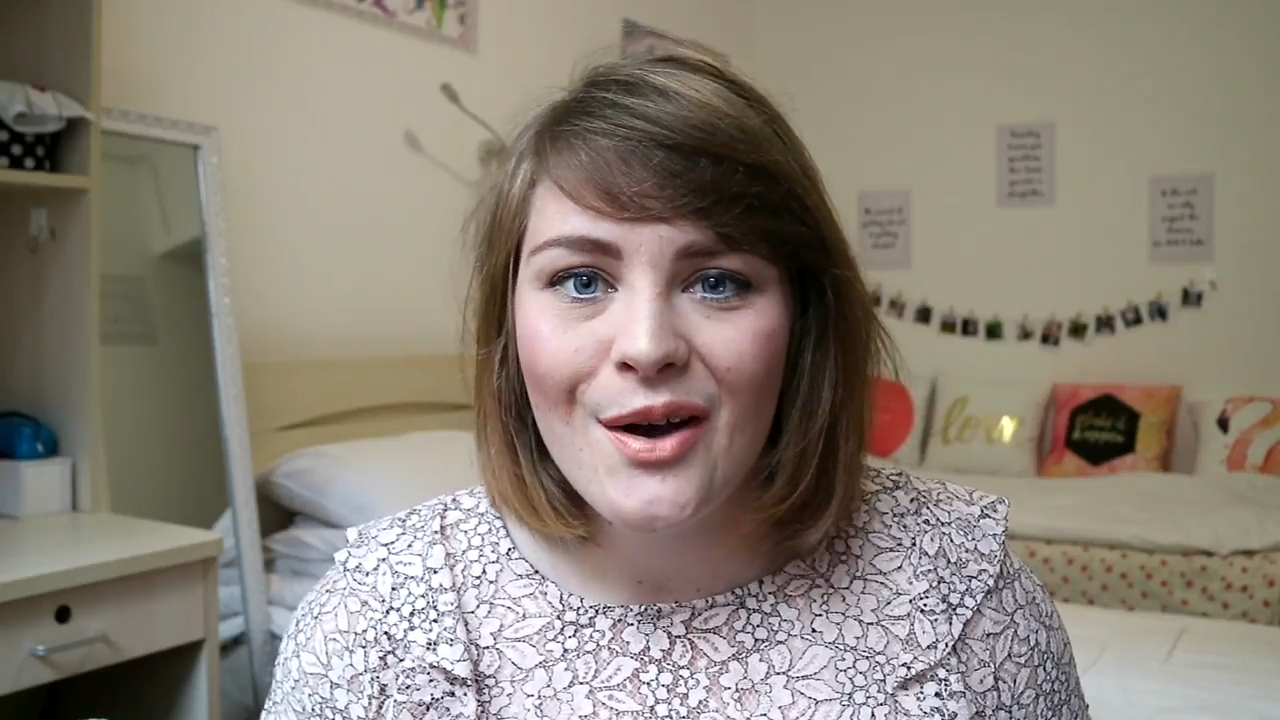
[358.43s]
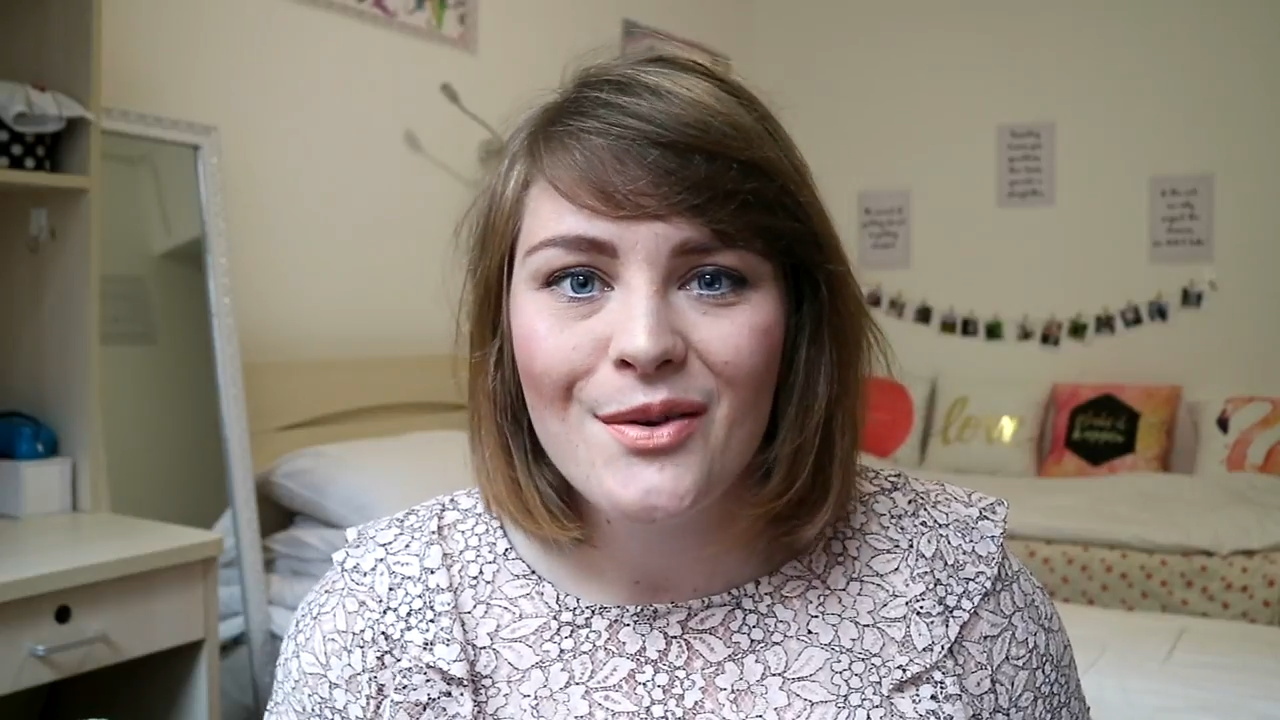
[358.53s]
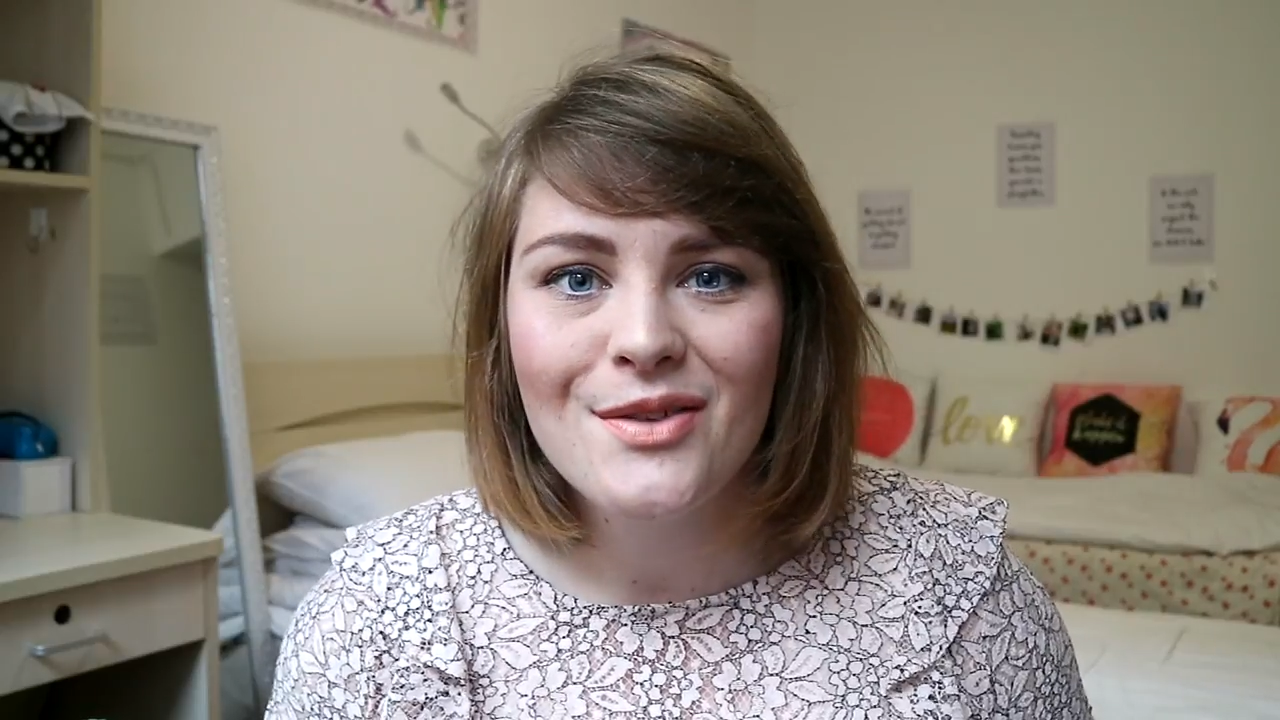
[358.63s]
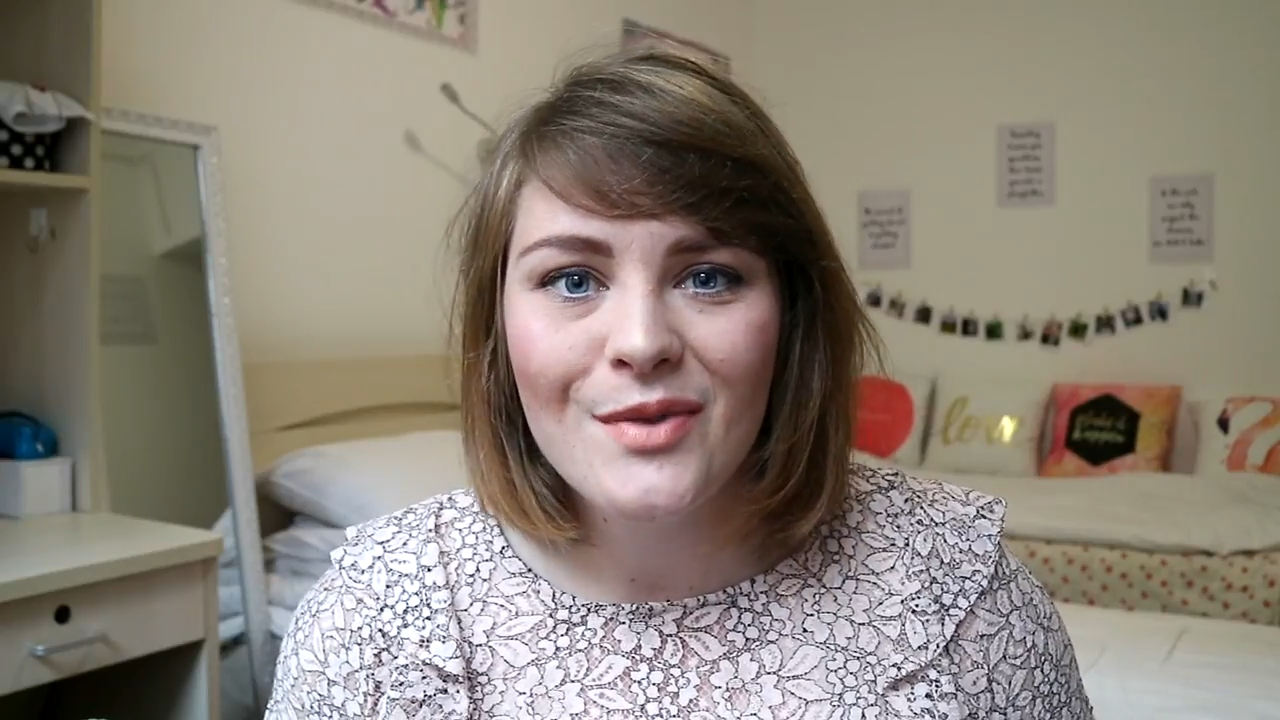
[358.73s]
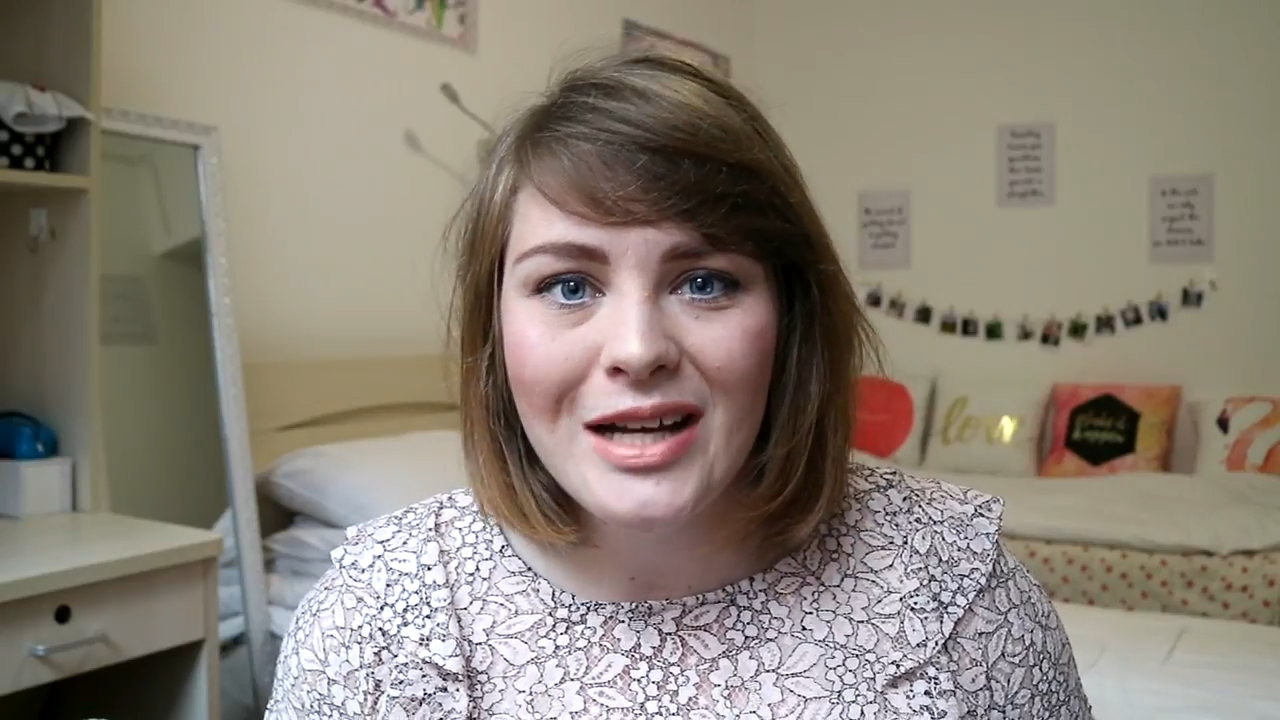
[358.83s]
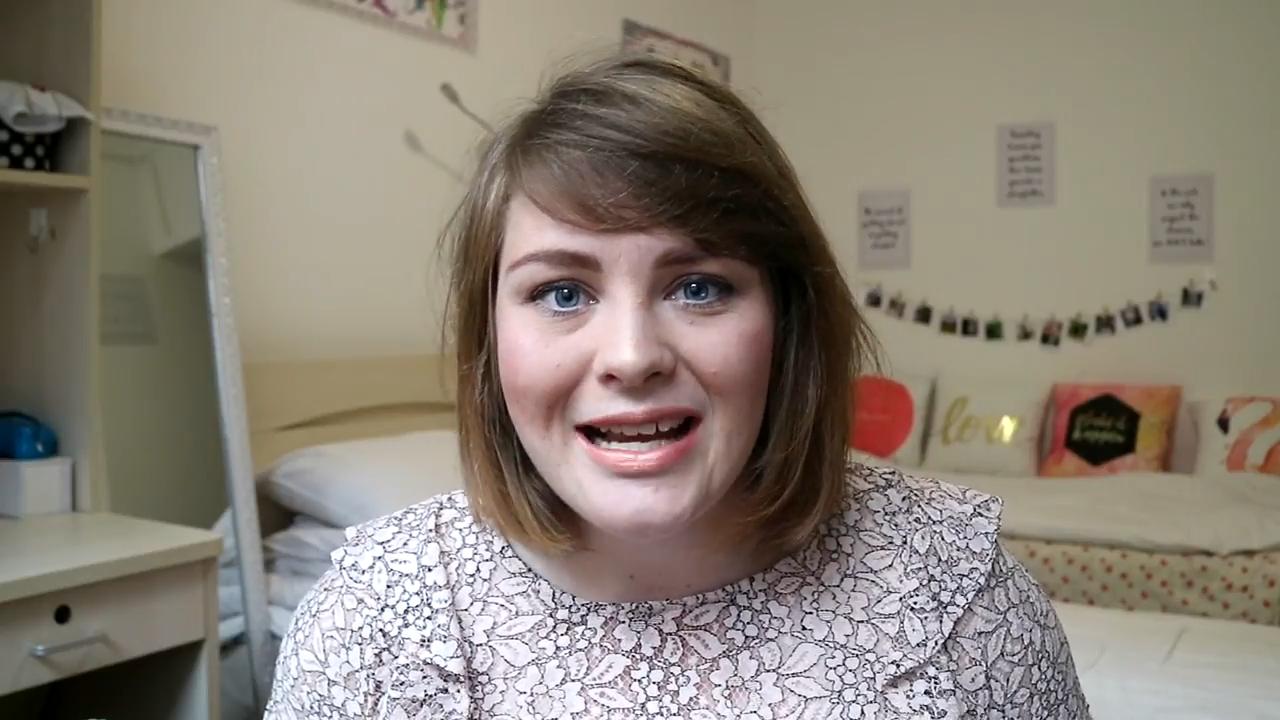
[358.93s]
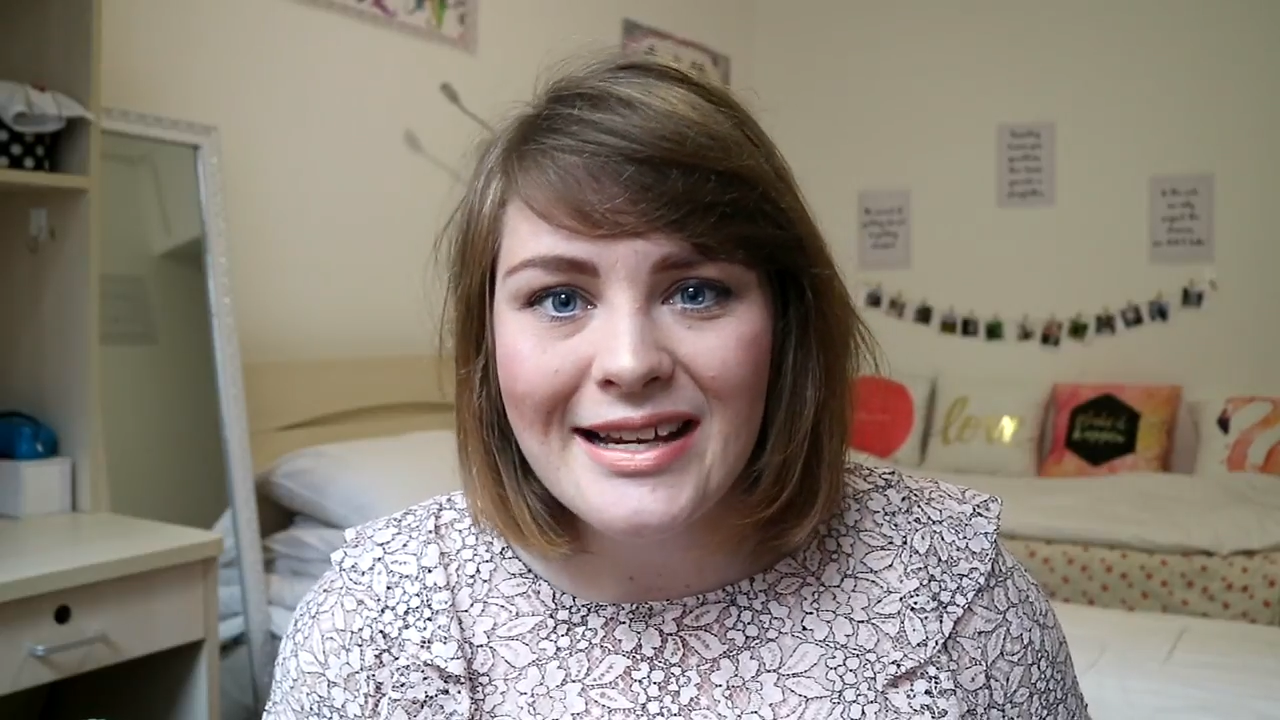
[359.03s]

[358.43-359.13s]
I was really